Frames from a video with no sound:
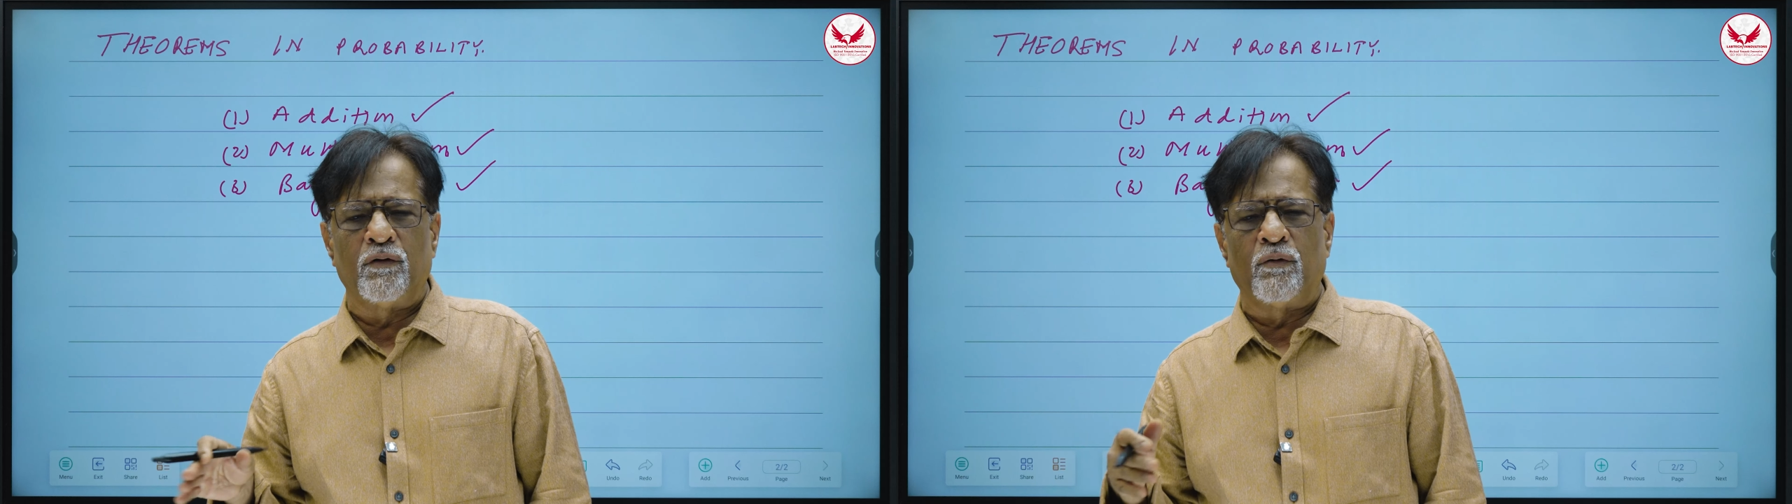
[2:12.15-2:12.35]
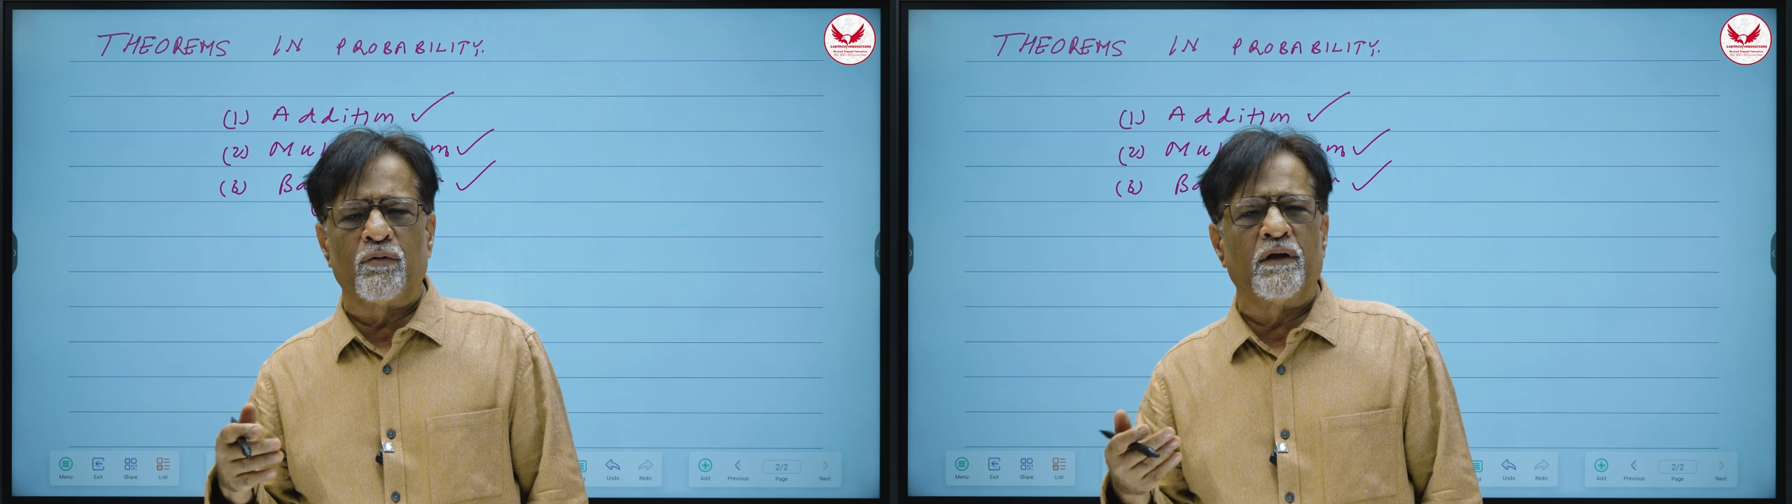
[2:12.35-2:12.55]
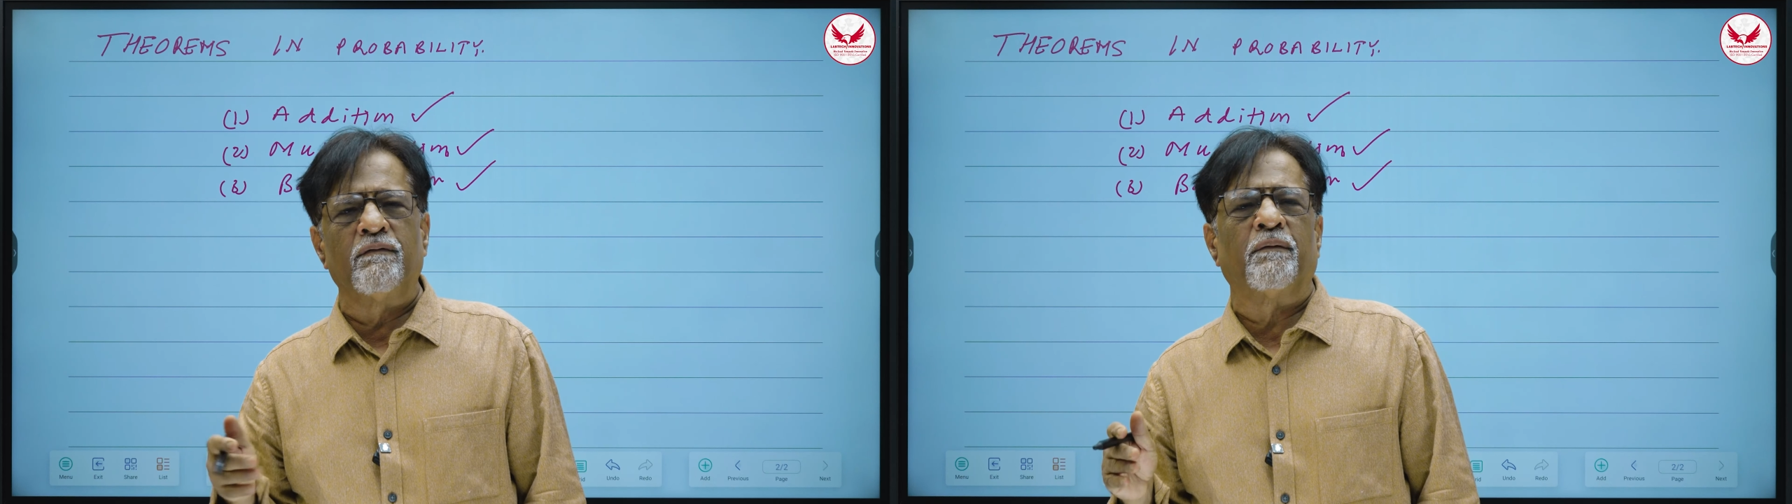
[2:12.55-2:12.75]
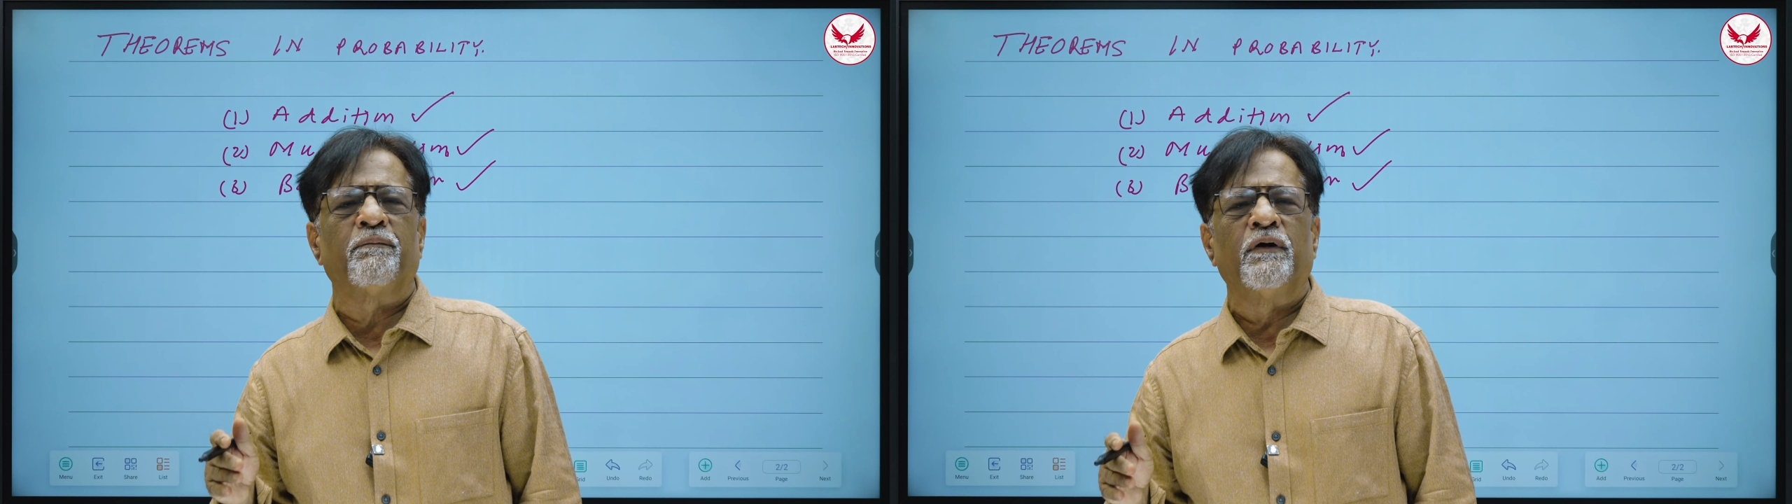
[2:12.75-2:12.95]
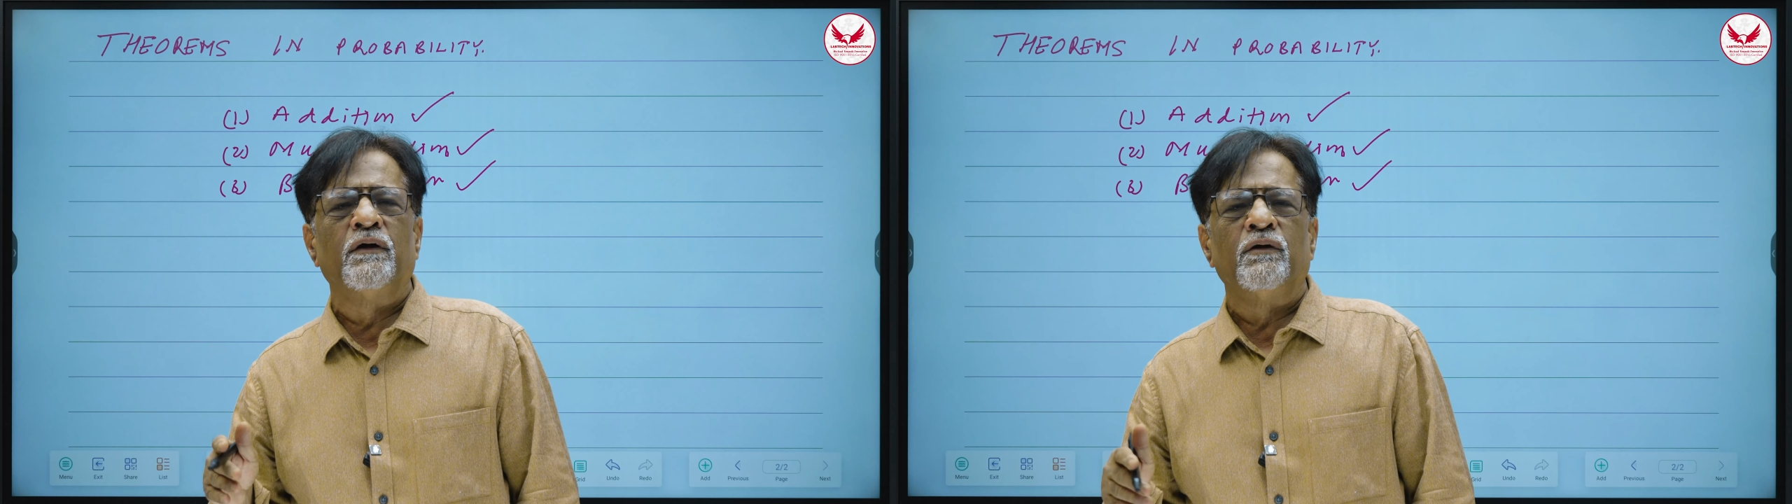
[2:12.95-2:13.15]
you have to give
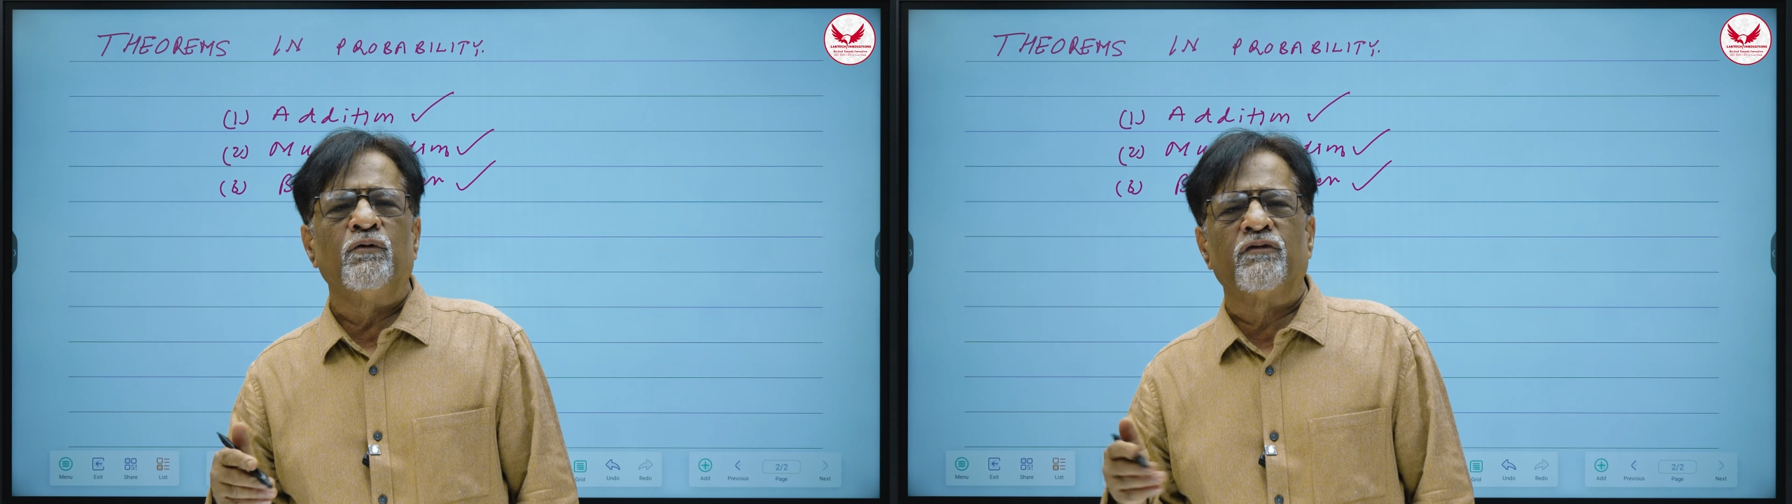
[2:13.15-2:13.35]
up you